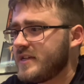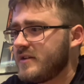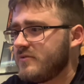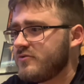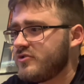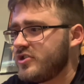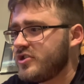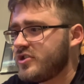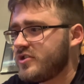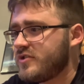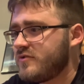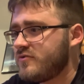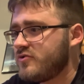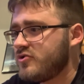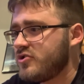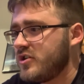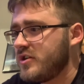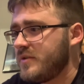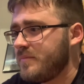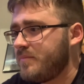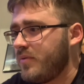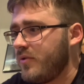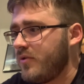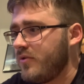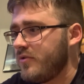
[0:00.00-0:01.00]
I was just trying
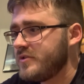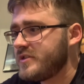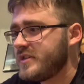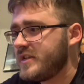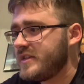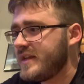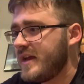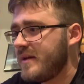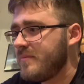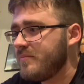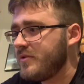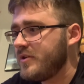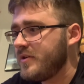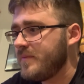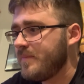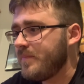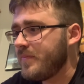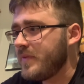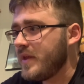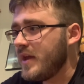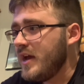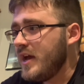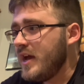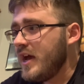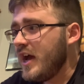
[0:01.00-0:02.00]
to pause it then, but
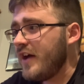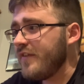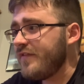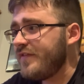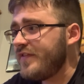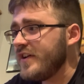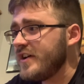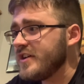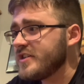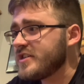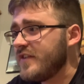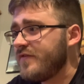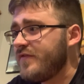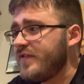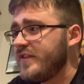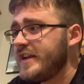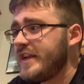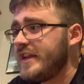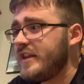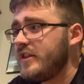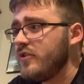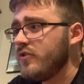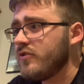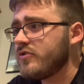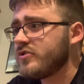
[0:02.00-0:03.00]
at first I thought
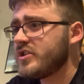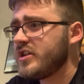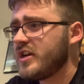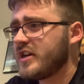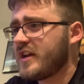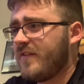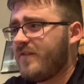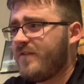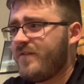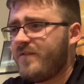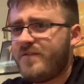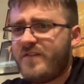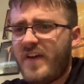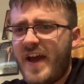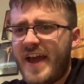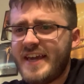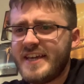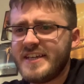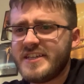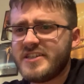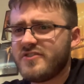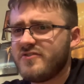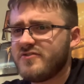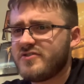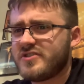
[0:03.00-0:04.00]
it looks like a
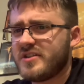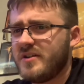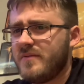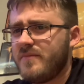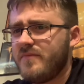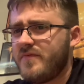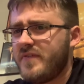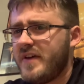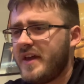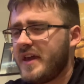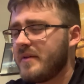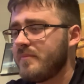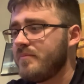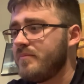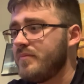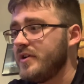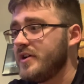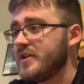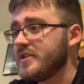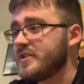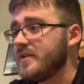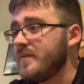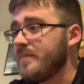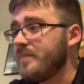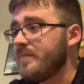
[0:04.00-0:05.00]
face or something,
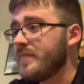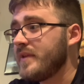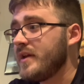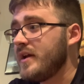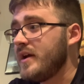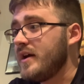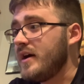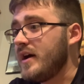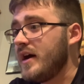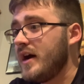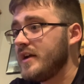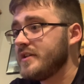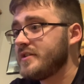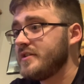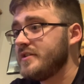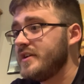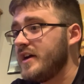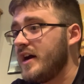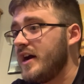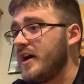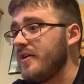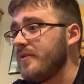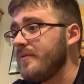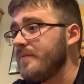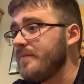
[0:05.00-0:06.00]
but I don't
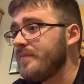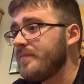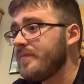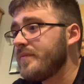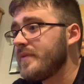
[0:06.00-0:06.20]
know.